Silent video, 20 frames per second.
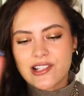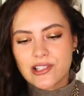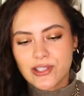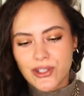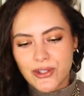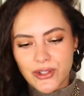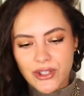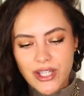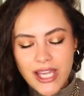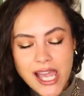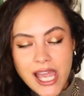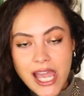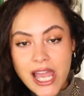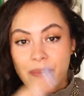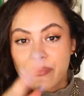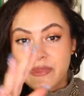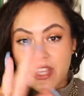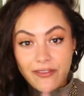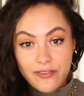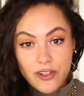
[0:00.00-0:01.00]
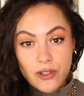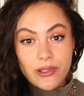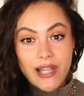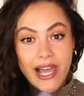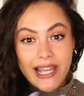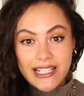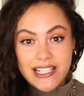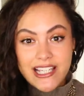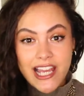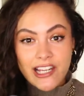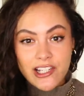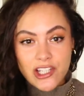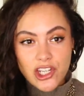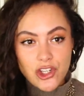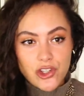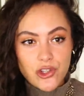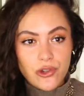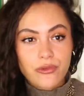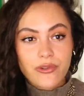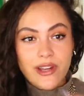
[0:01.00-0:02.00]
Look, if you like dainty
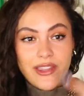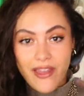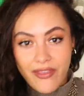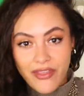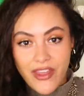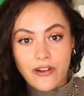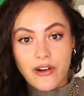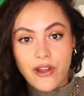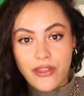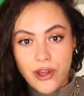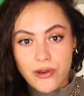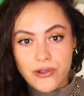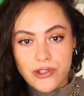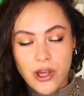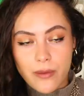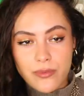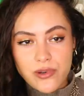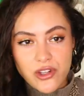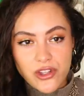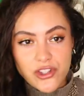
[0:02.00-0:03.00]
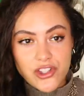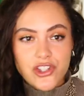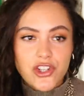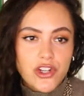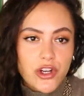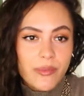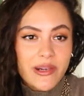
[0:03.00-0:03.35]
jewellery, then there are those options too.